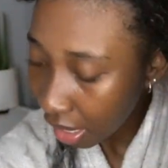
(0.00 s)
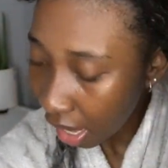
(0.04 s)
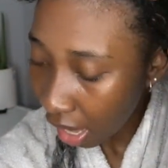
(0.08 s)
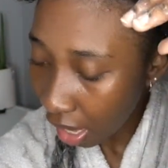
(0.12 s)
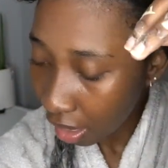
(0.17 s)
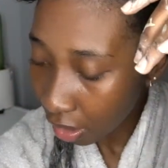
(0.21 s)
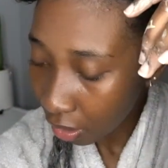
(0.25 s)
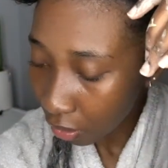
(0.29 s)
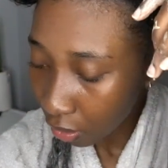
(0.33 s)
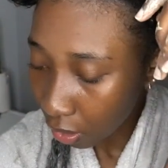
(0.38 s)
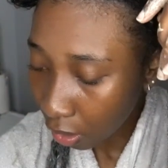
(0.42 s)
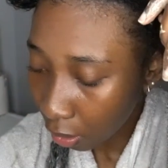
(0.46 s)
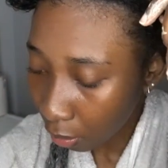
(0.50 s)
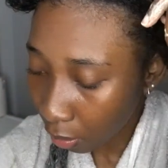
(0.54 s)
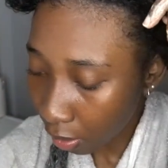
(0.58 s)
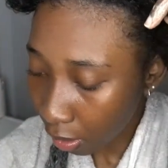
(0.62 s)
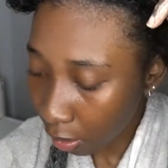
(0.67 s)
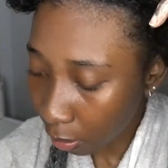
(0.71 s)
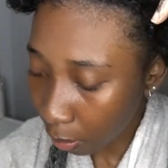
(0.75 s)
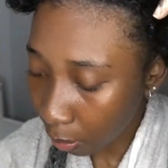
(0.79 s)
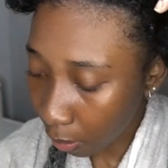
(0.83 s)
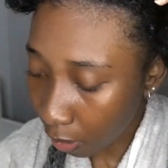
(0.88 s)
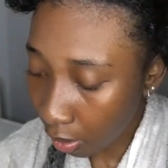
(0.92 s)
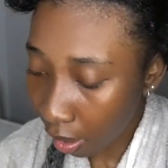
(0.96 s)
I don't know with
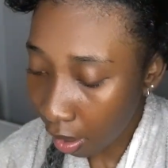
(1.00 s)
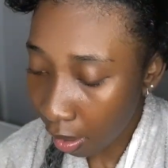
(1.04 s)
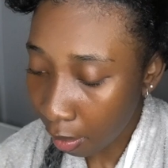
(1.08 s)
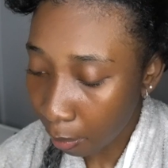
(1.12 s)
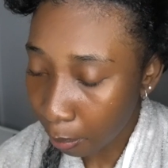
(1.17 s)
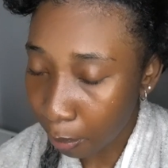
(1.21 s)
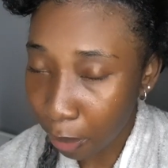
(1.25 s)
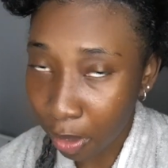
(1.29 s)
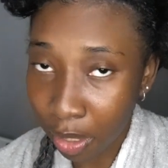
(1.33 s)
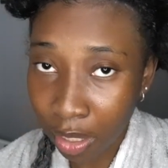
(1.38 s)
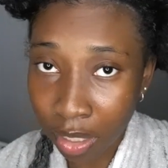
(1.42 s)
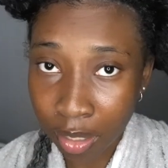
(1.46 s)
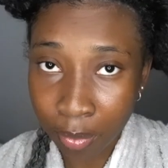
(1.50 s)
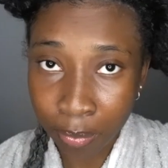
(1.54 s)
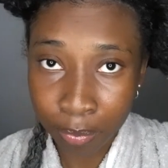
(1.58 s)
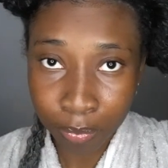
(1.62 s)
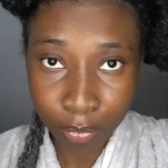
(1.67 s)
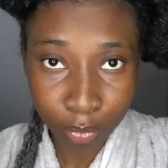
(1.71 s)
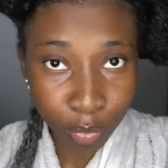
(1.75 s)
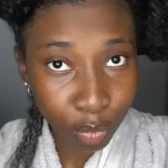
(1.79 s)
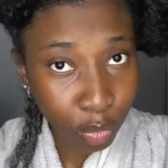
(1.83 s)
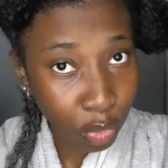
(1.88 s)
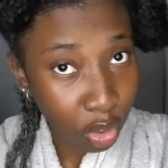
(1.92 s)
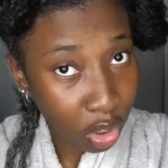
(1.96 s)
what, but
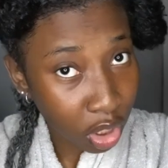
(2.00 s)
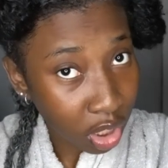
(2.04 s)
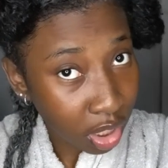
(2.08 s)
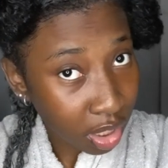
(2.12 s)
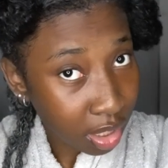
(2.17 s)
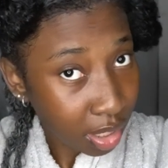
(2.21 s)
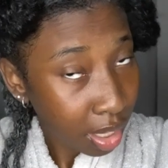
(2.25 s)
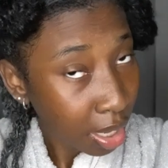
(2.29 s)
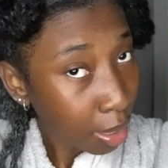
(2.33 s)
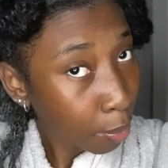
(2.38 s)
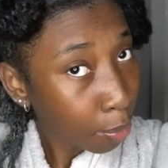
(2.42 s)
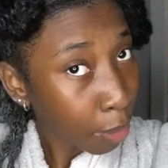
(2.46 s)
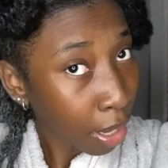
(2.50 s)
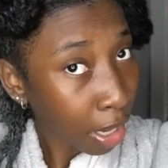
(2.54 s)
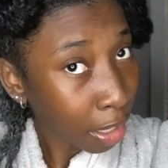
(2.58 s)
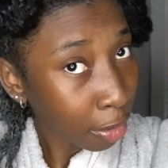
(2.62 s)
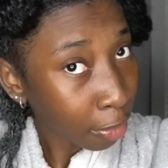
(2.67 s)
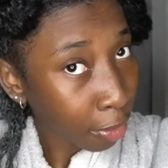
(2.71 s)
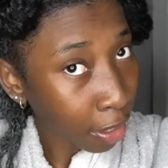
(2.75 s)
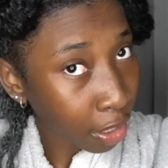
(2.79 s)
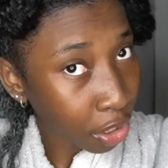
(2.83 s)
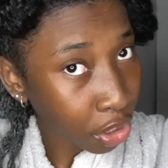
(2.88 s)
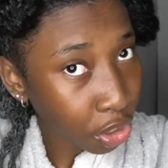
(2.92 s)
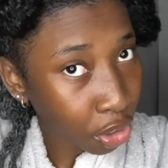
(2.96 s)
just like
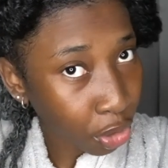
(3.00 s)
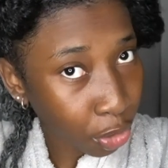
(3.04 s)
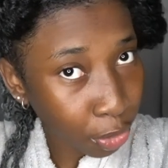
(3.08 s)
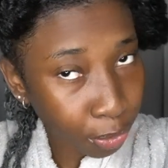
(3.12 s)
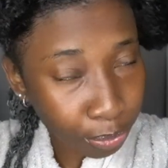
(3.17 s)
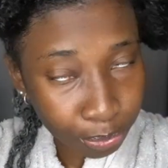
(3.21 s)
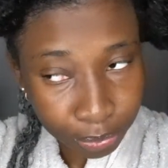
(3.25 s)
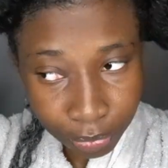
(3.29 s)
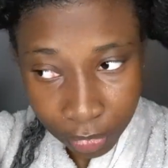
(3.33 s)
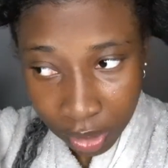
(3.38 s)
biracial.